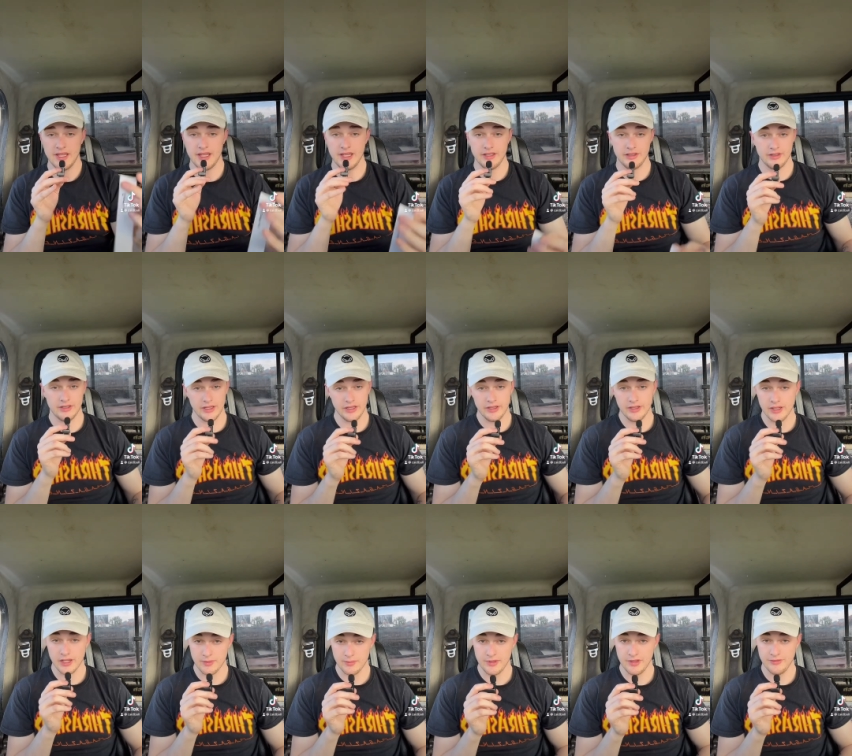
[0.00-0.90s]
It did
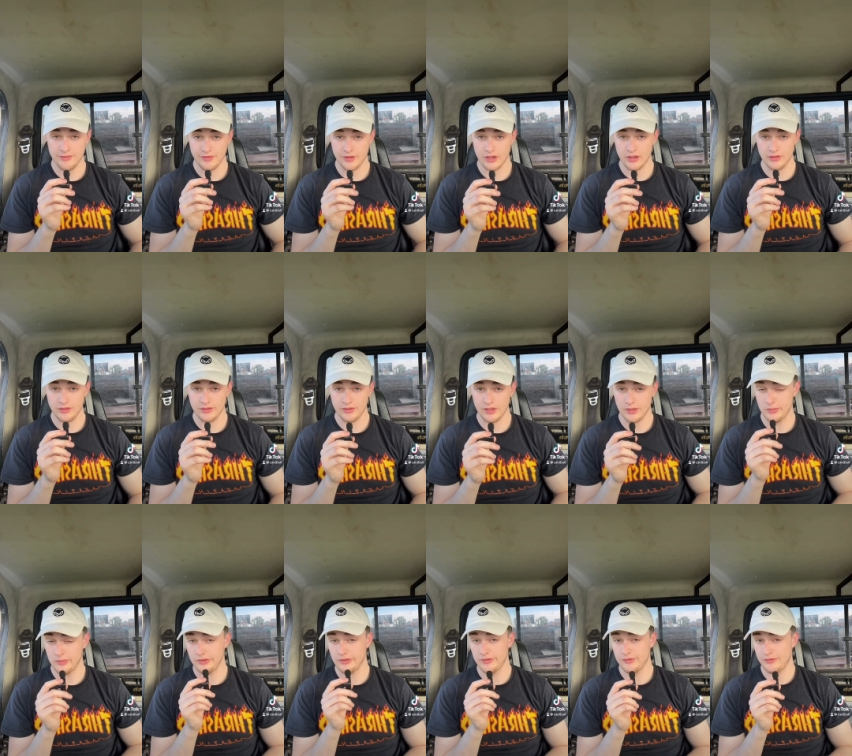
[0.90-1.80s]
come in first. It
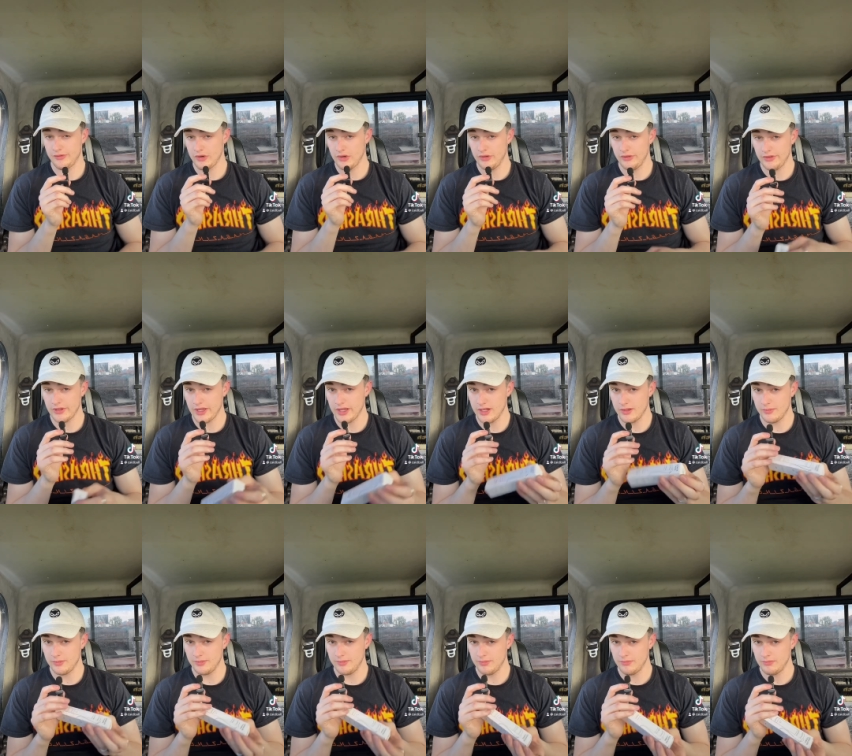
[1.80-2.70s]
was the first
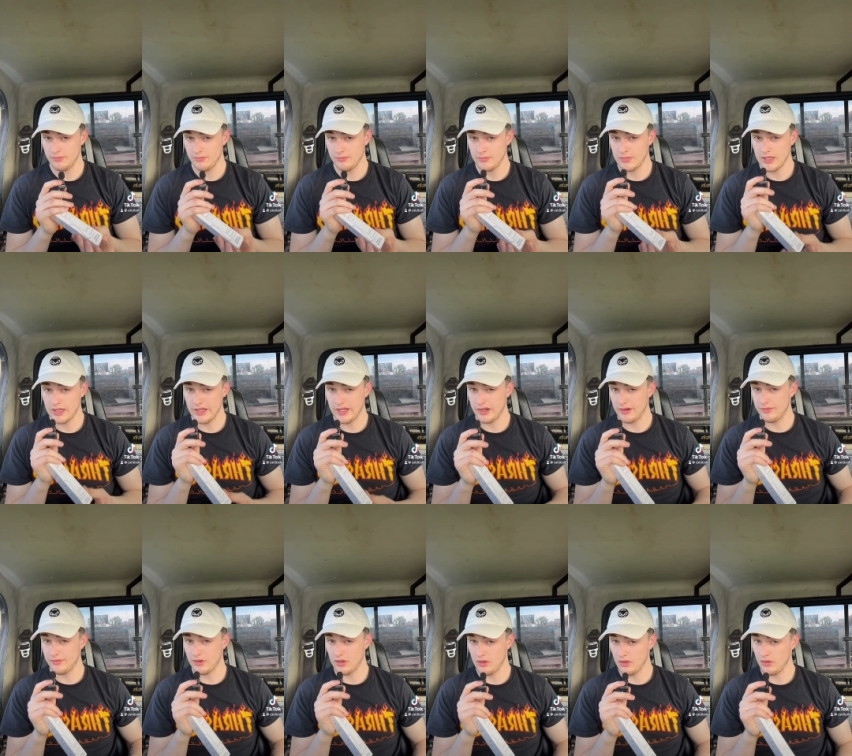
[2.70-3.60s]
item out
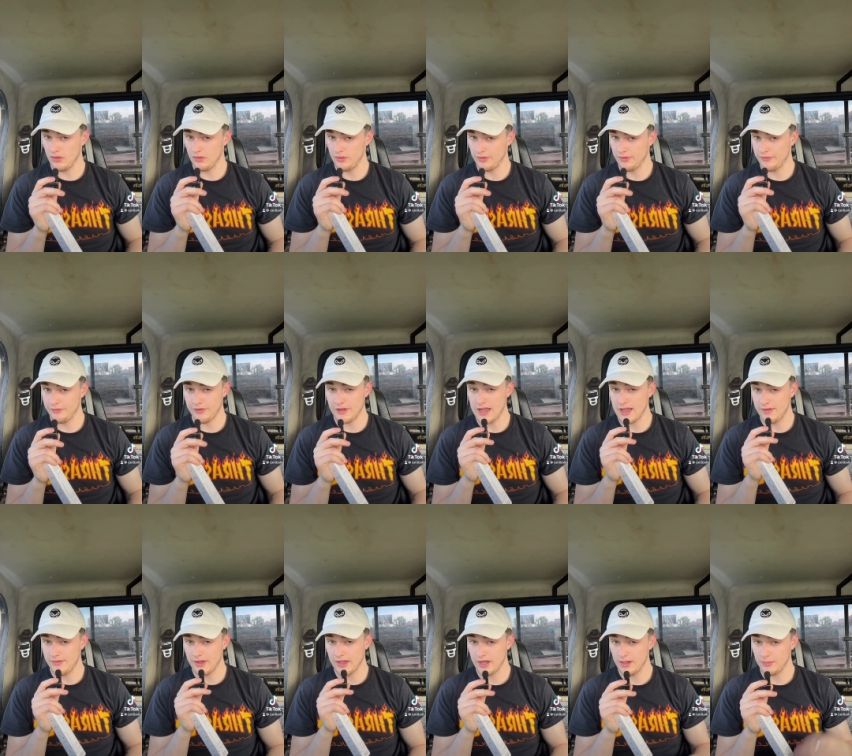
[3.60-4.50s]
of all the
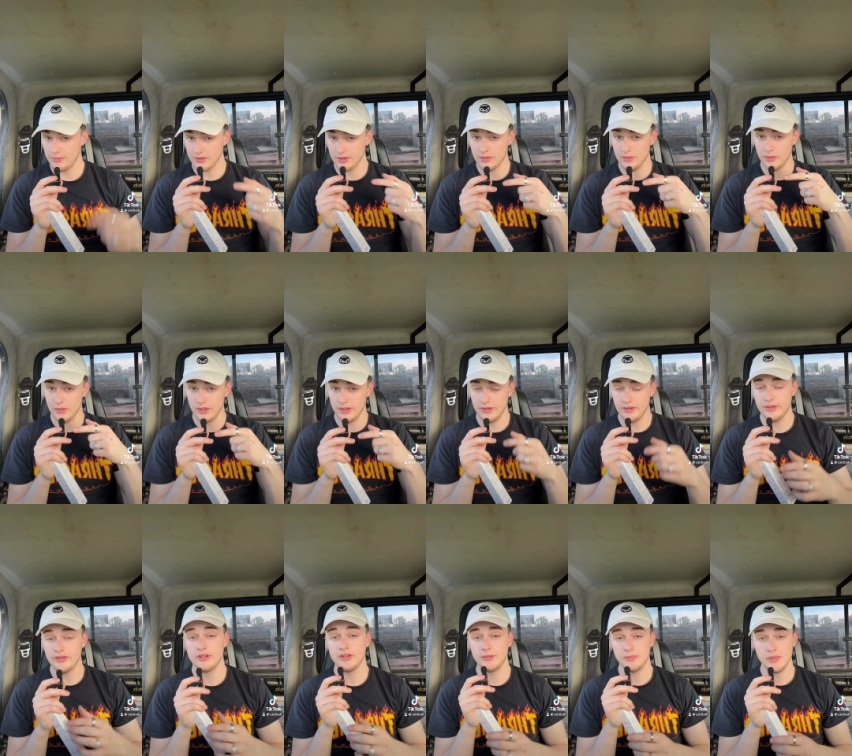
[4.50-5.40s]
5 items, including these
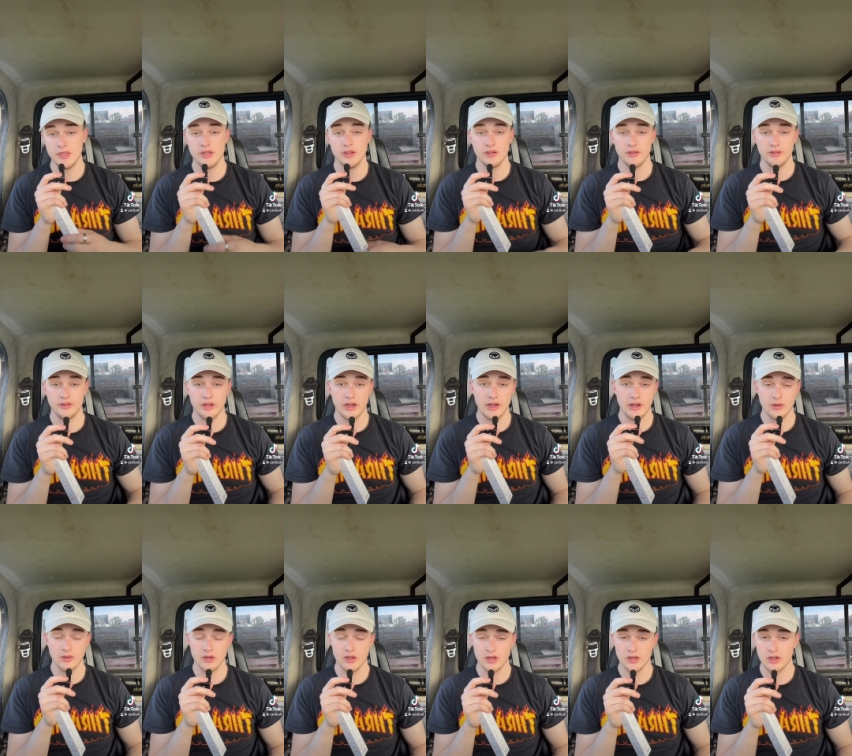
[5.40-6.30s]
little speakers that I
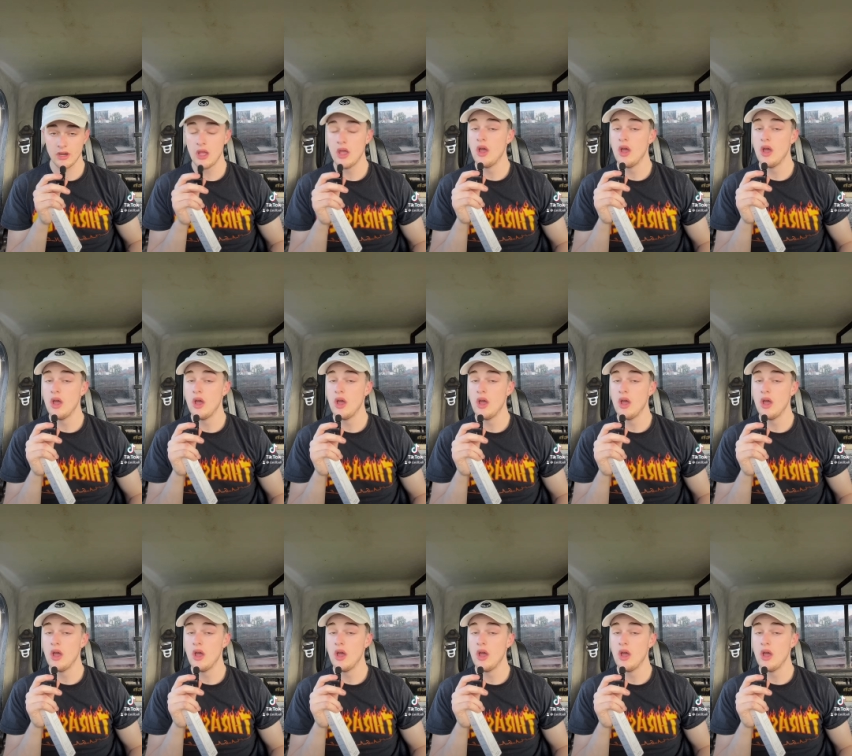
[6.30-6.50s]
ordered.